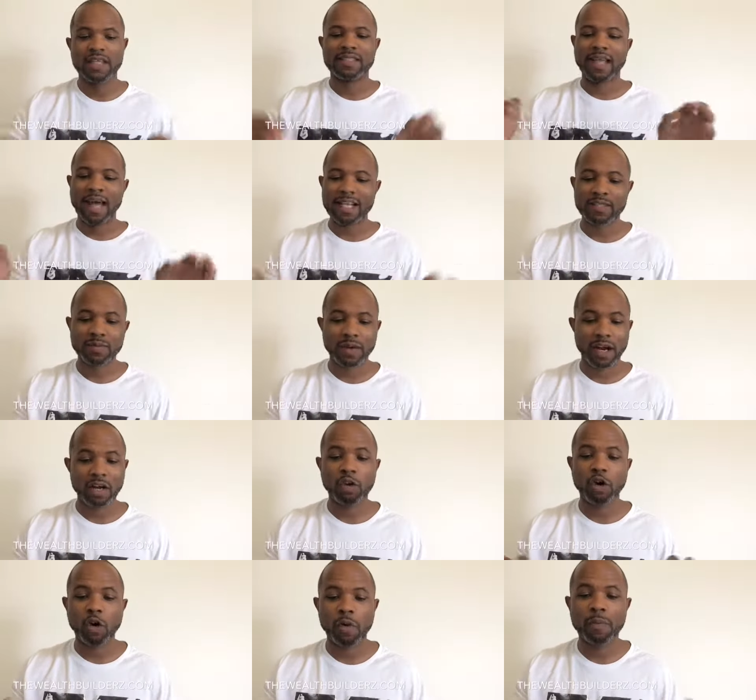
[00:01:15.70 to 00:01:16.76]
That's what I
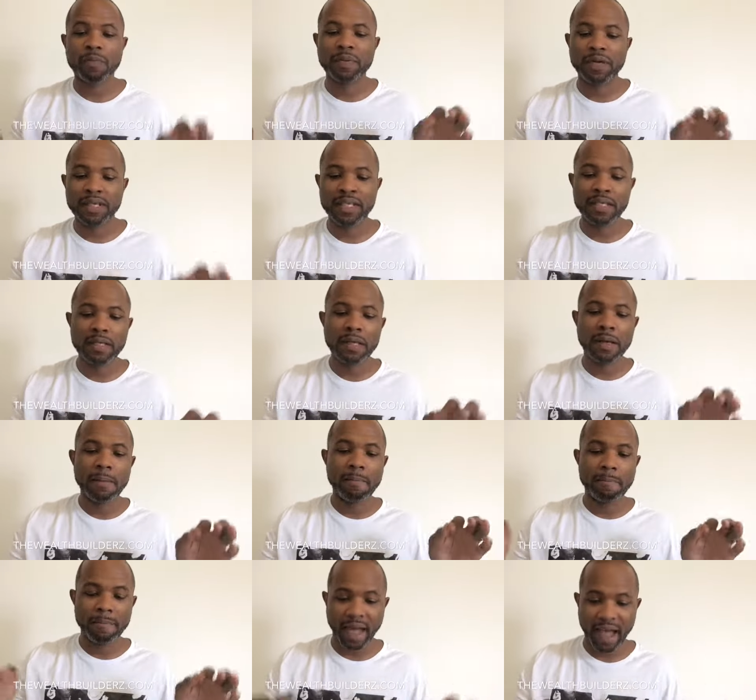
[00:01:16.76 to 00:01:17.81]
call piggy
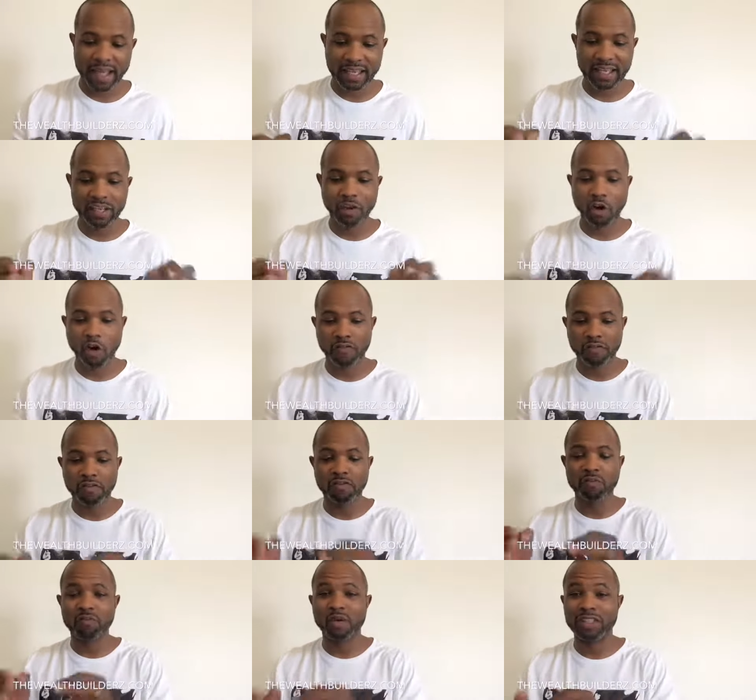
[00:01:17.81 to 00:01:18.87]
backing off
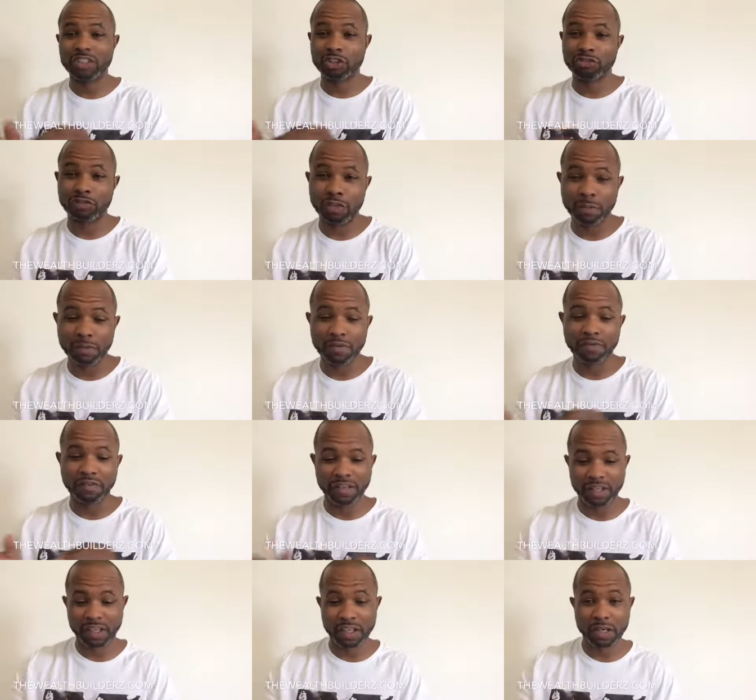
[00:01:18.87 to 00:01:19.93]
of one stream of
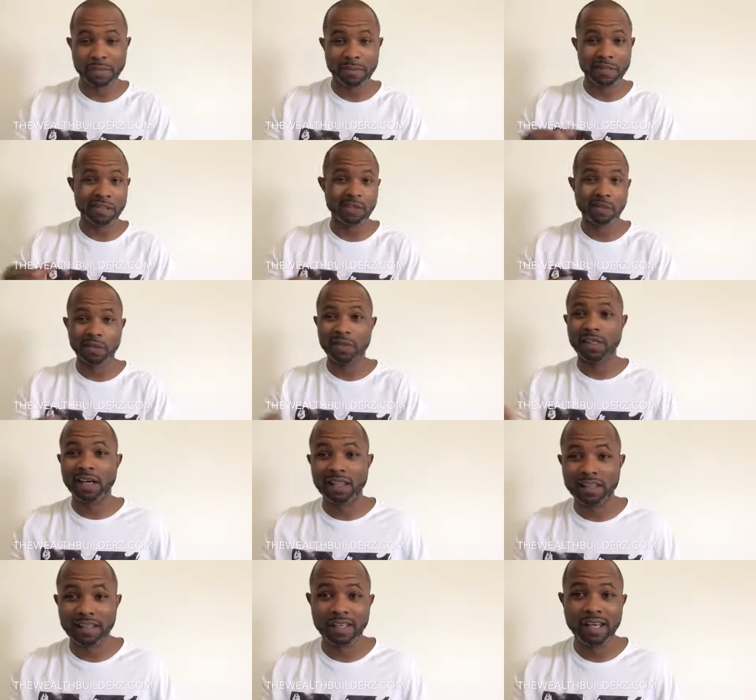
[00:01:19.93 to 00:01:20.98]
income into
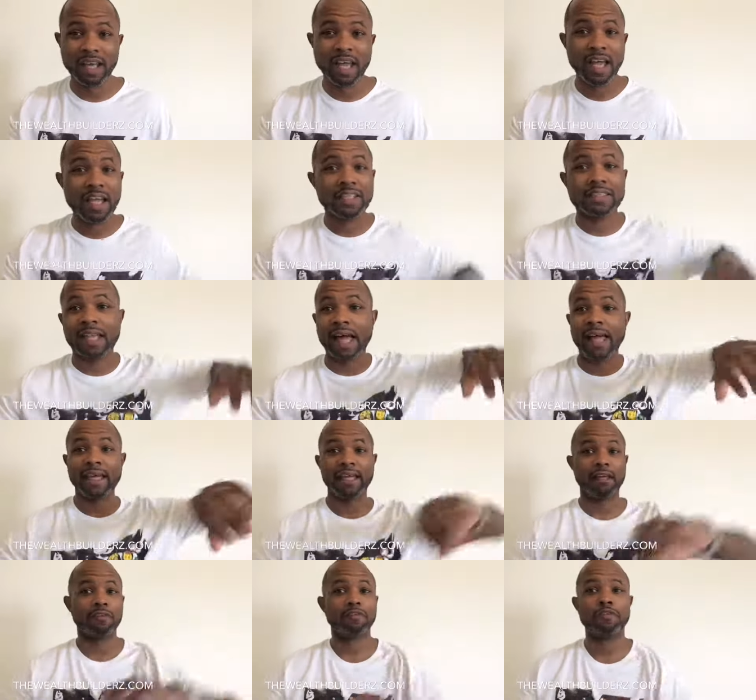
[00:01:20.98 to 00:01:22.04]
another. It's
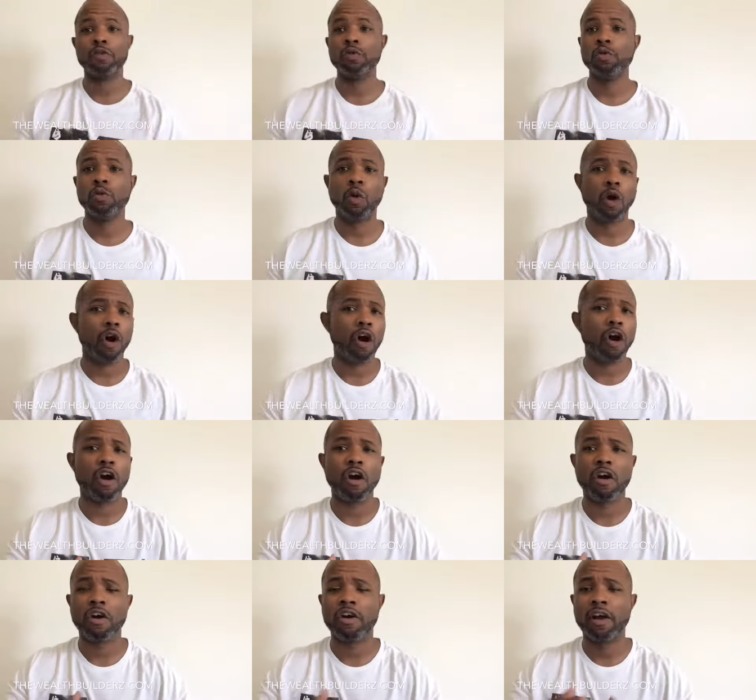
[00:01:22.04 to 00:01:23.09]
like if you
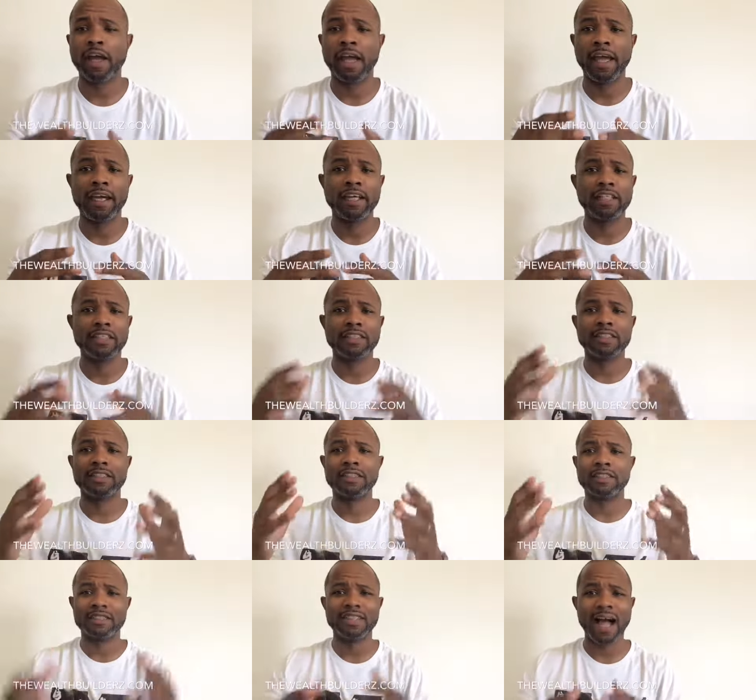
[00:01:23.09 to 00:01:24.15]
are a good
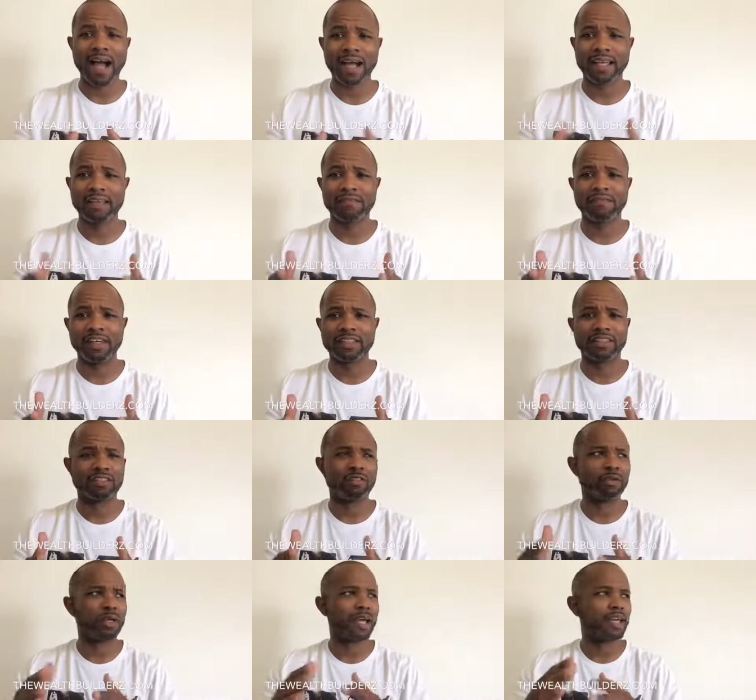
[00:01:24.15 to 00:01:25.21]
stock
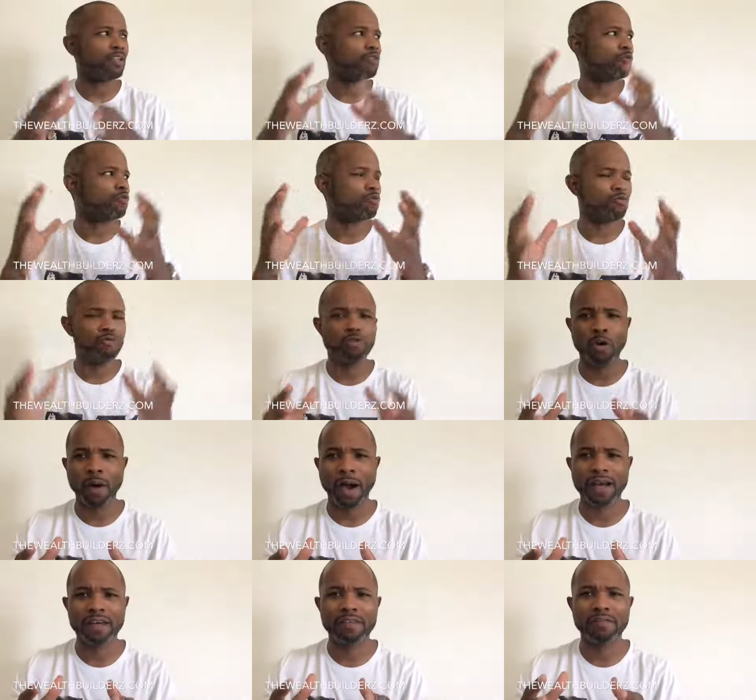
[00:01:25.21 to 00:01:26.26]
investor, okay, you, you know
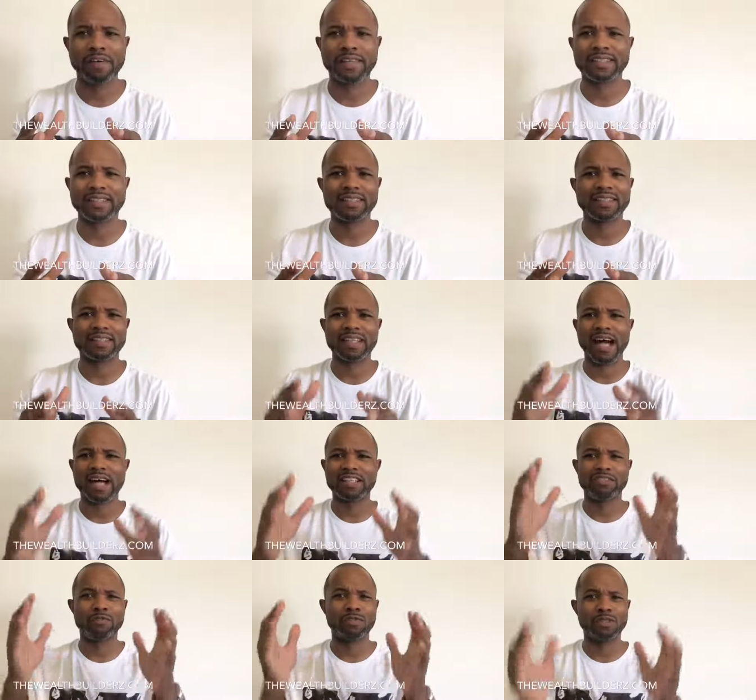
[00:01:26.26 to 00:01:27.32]
how to invest in
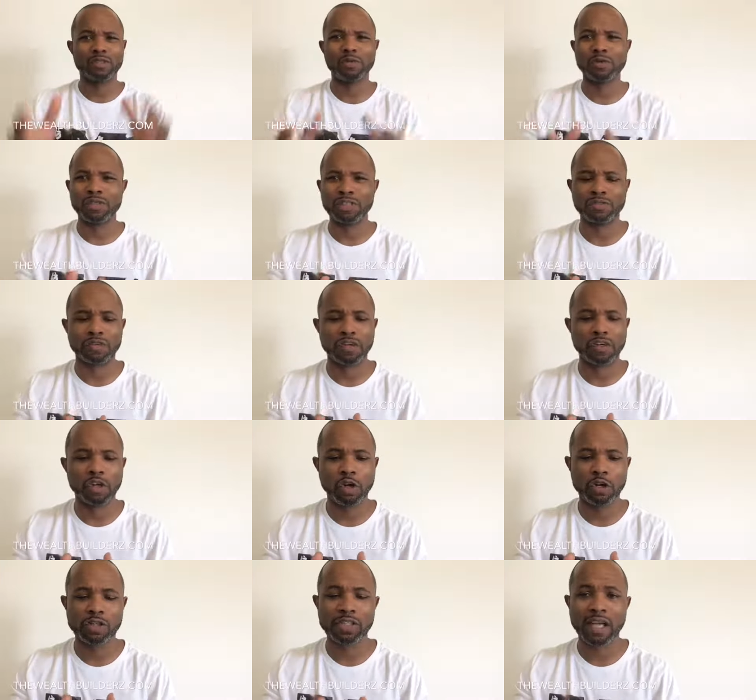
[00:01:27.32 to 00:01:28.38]
stocks, you've been doing this for a
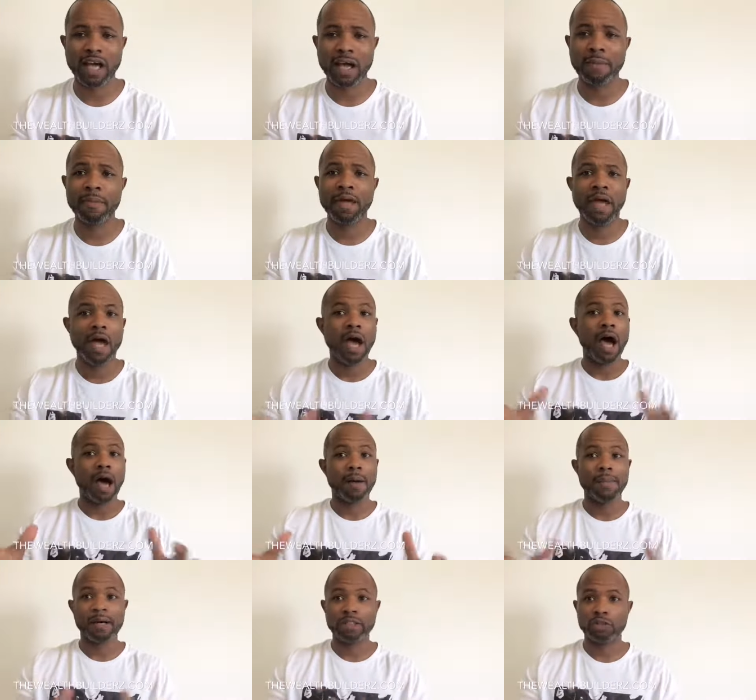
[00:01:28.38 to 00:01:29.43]
long time.
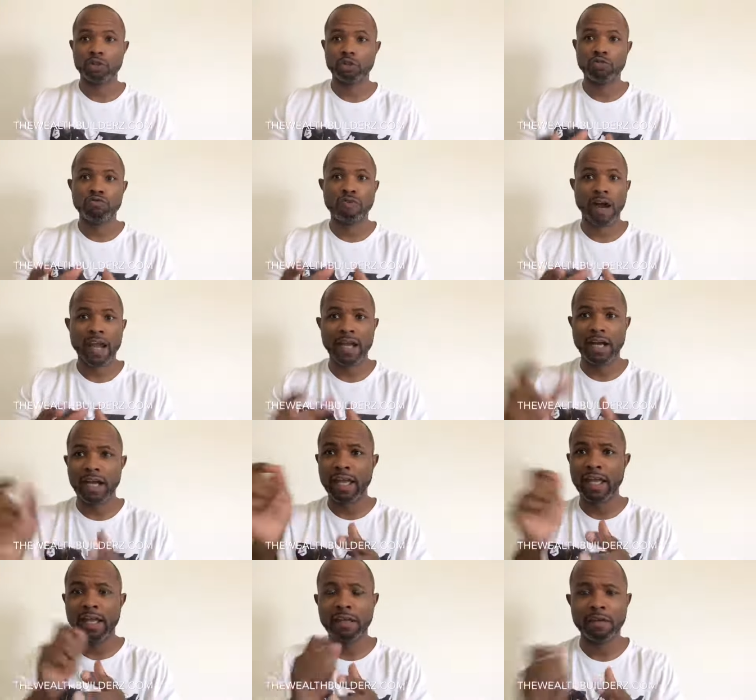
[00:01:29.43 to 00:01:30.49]
How about you write
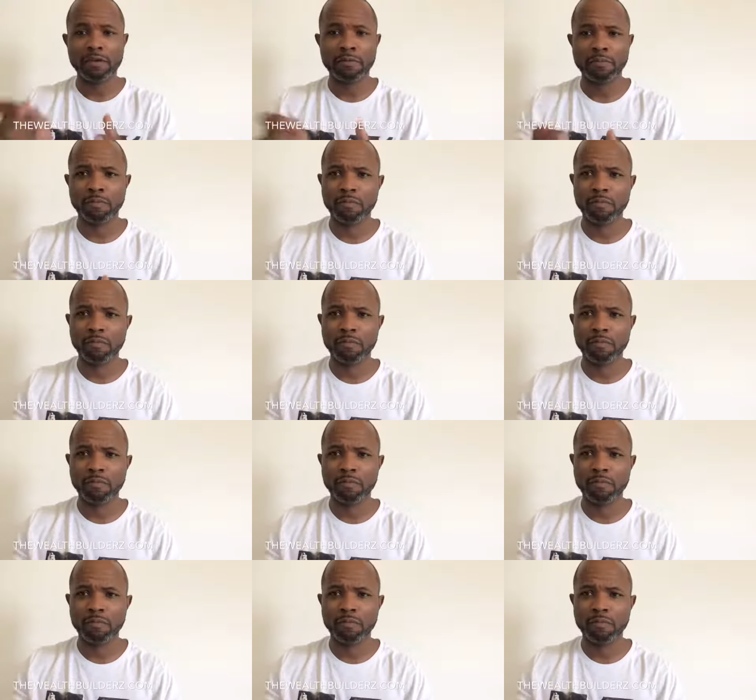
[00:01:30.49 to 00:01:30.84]
a,